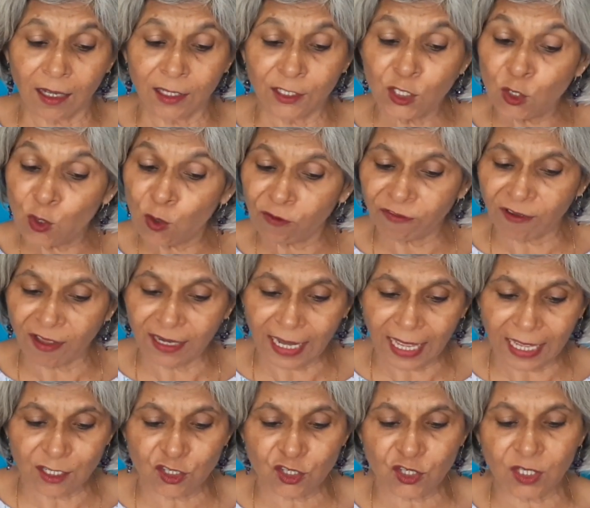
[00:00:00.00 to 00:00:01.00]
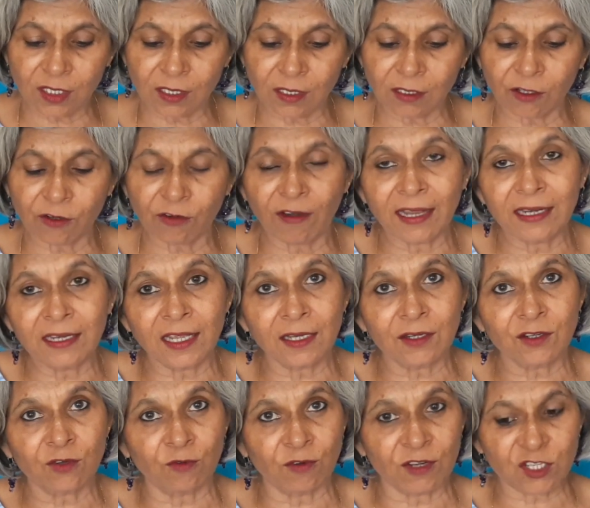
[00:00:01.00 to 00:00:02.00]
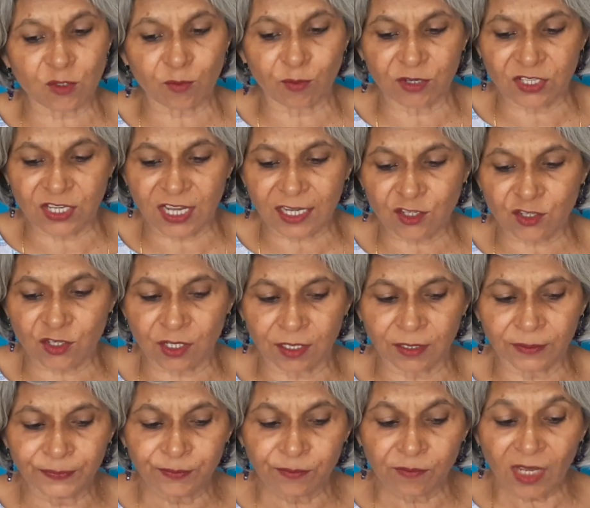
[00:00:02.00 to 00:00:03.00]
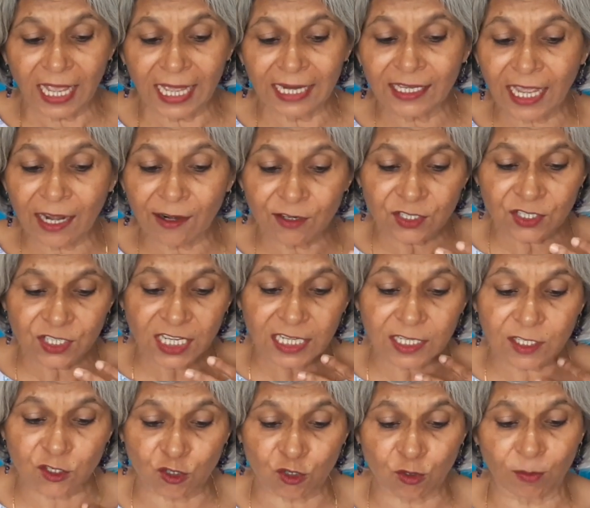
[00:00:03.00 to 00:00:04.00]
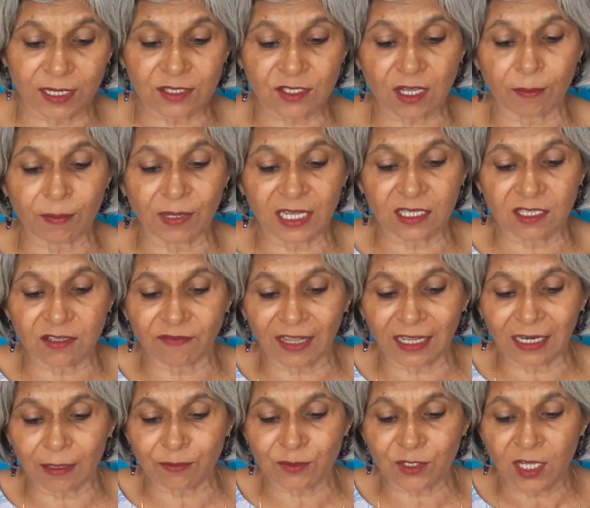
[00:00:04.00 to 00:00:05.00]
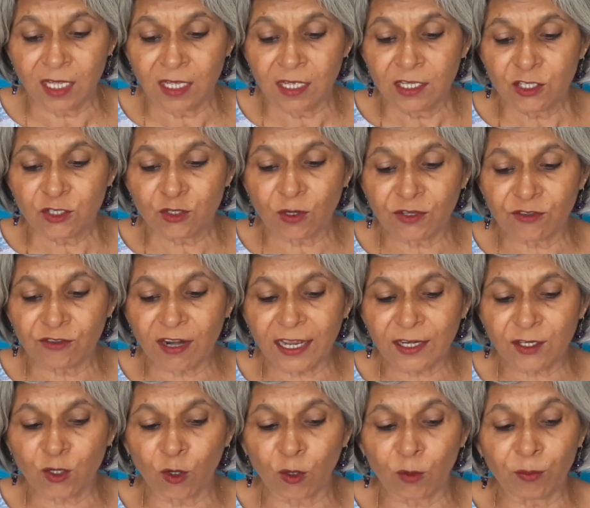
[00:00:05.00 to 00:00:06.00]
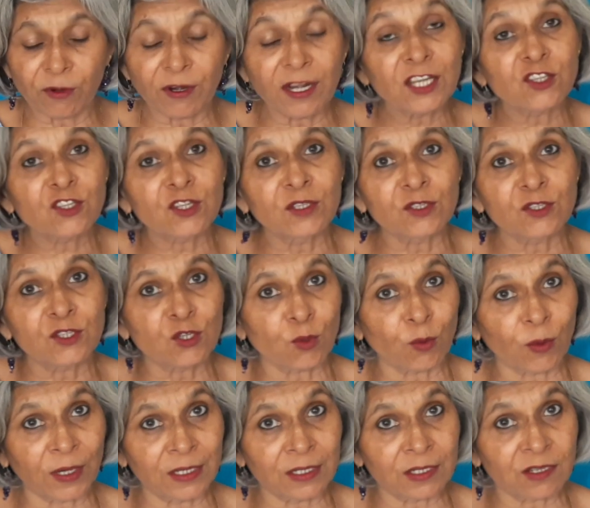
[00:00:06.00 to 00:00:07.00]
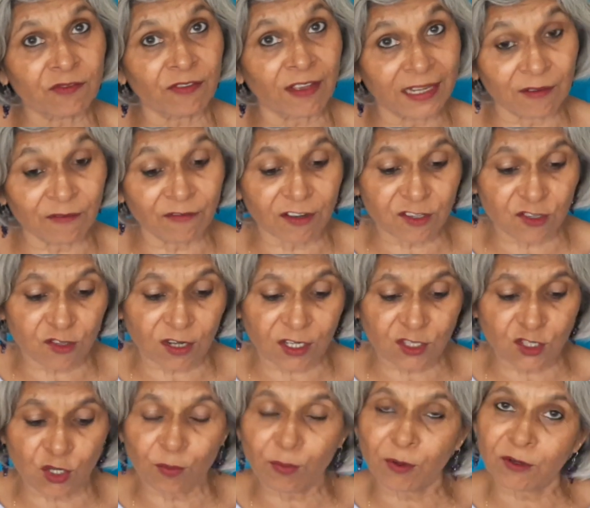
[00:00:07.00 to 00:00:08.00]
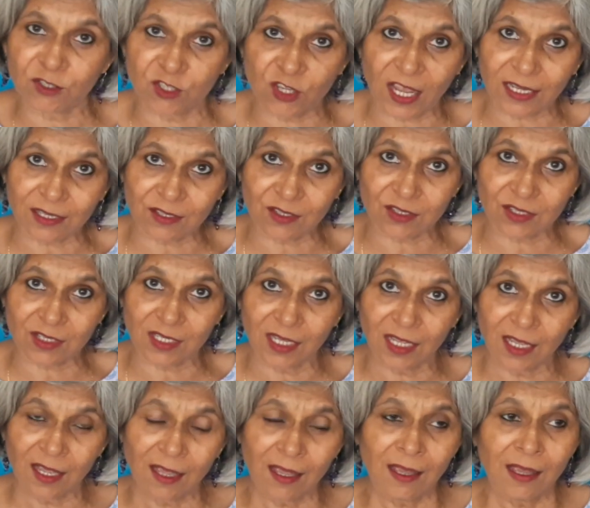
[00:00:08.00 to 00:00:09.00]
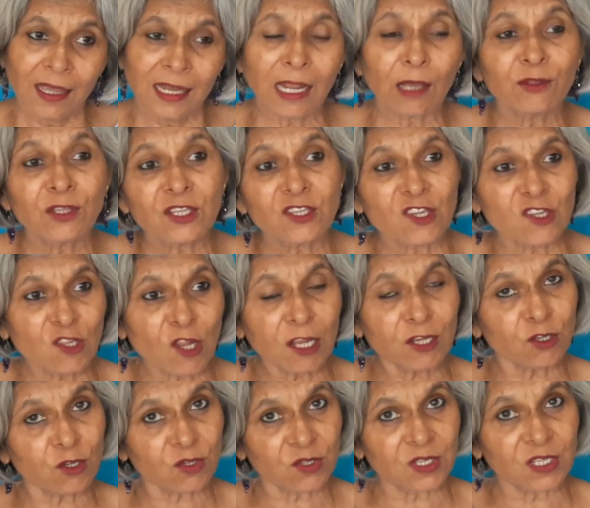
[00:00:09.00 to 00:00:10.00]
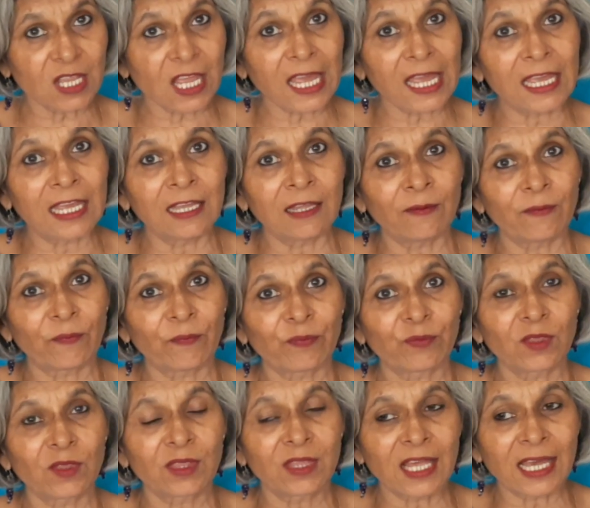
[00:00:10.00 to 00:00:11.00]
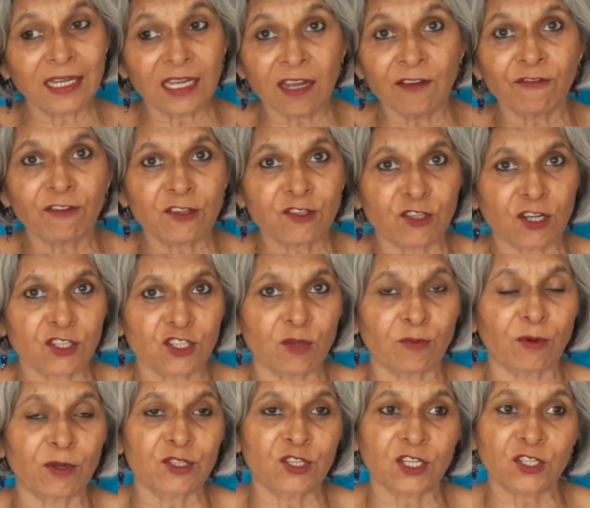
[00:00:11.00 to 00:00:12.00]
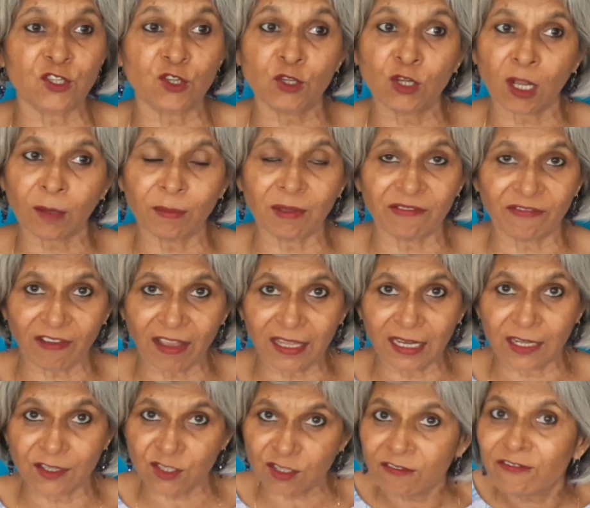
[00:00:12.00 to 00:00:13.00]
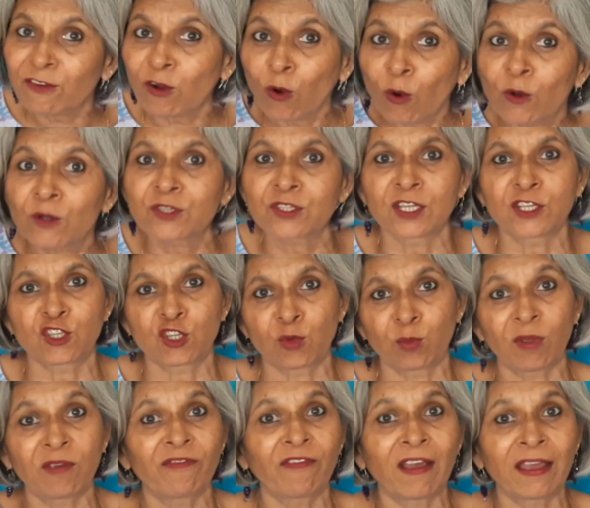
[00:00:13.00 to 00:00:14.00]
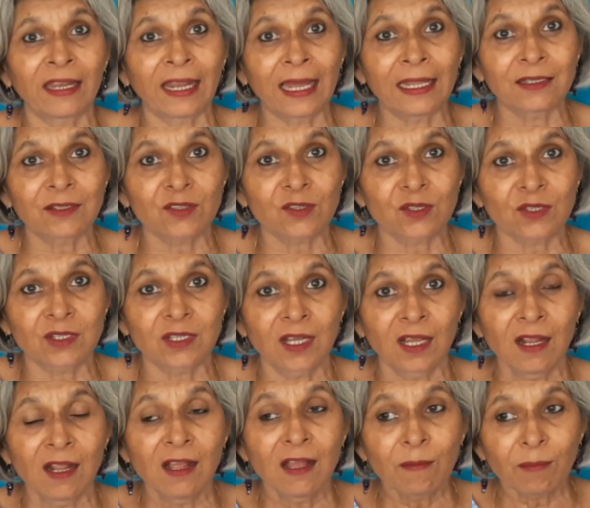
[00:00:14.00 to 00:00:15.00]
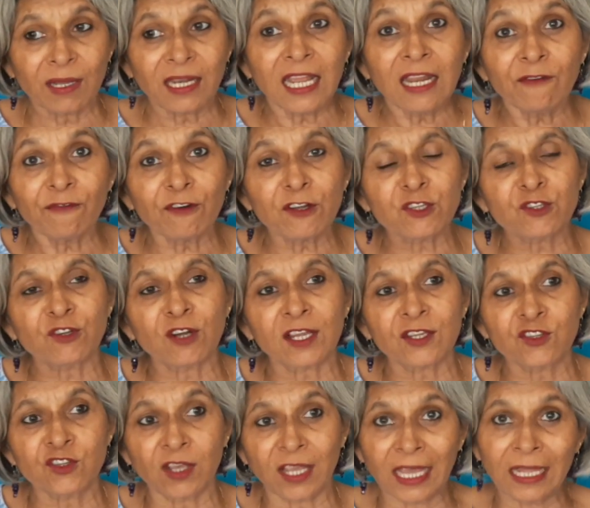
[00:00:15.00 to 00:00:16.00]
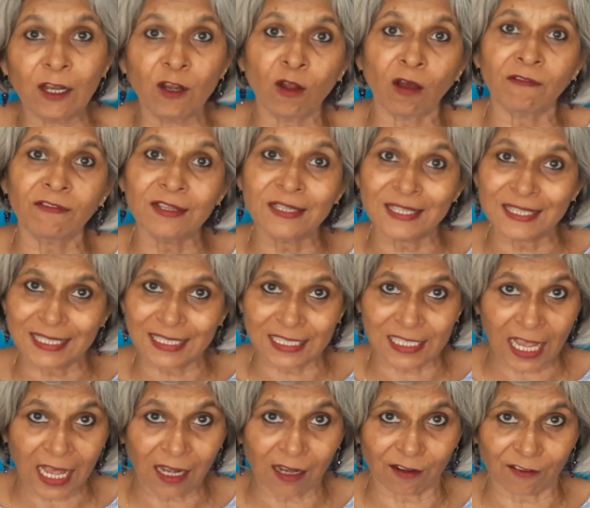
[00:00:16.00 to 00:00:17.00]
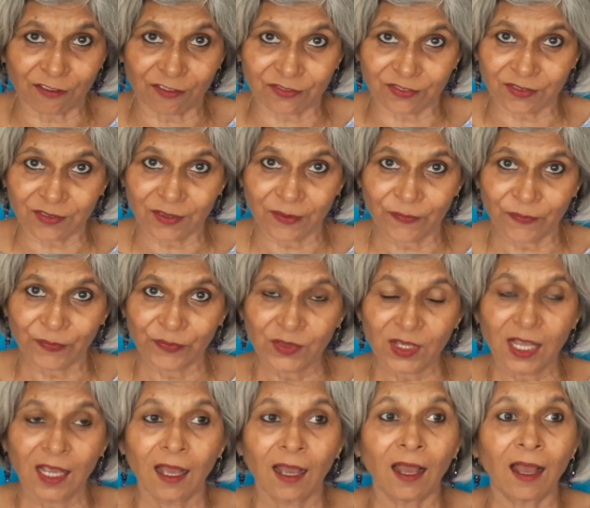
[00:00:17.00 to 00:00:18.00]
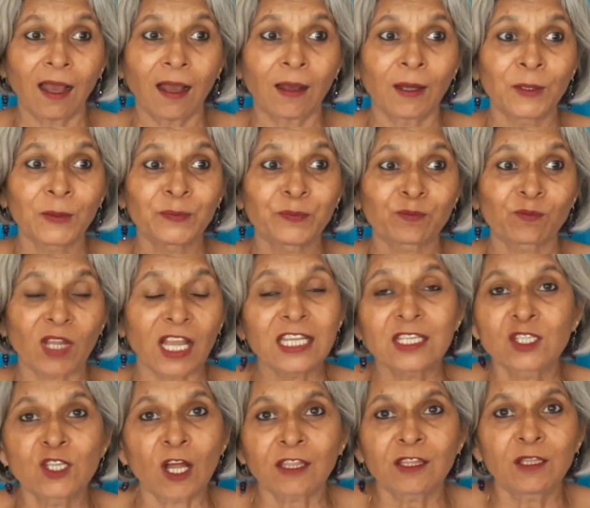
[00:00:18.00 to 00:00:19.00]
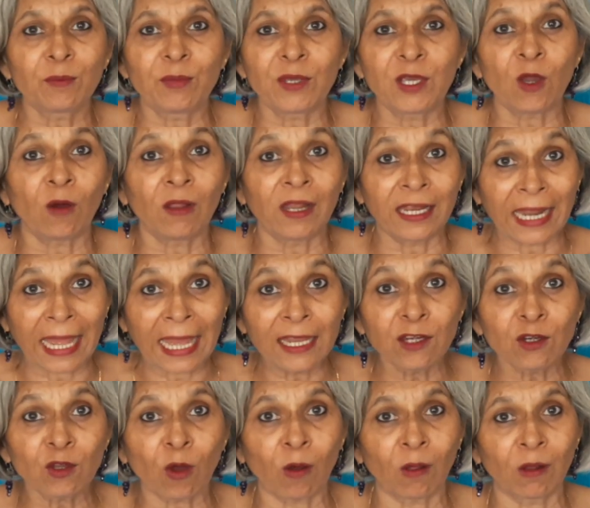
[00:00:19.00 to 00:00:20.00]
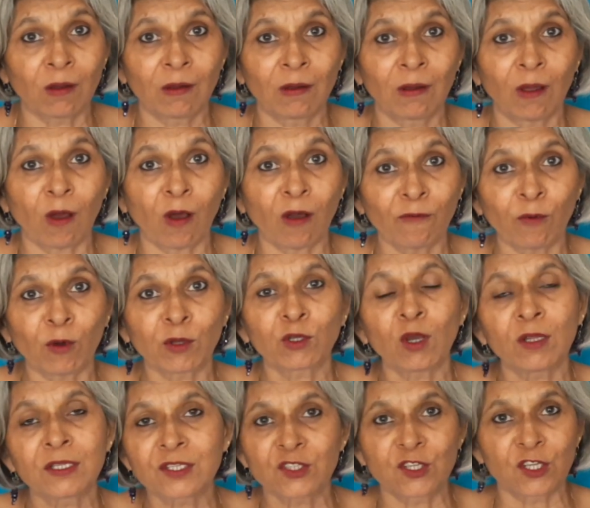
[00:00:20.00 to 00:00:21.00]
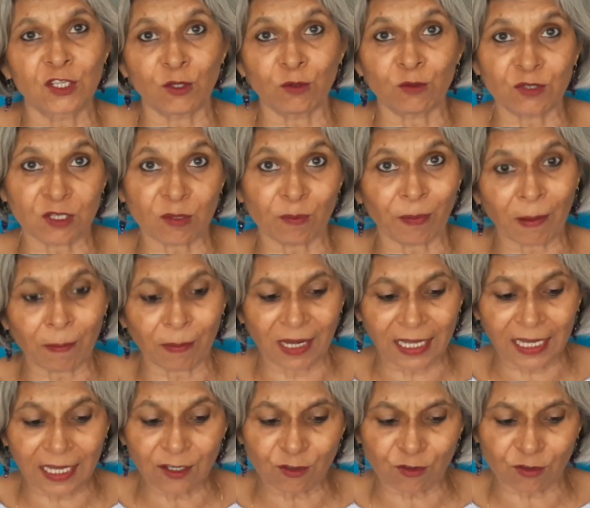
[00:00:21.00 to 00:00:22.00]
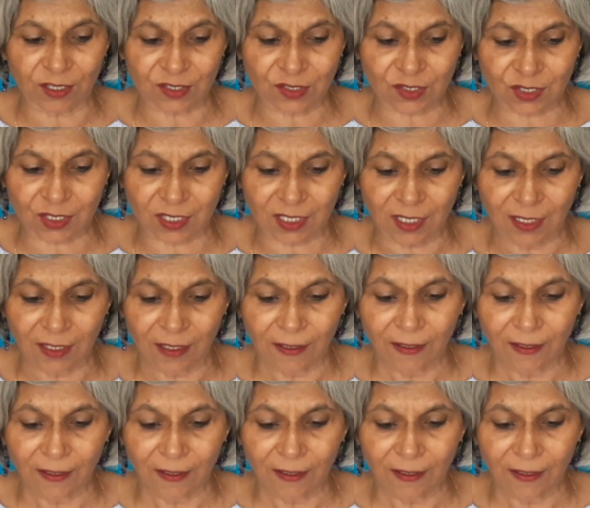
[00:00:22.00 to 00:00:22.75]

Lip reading: New financial, credit, risk protection, and guarantee instruments are being developed to attract corporations towards infrastructure projects. Now, this is not to say that infrastructure projects should not be financed. Of course, they should be financed. But infrastructure in and of itself is not the be-all and end-all of what constitutes the public interest.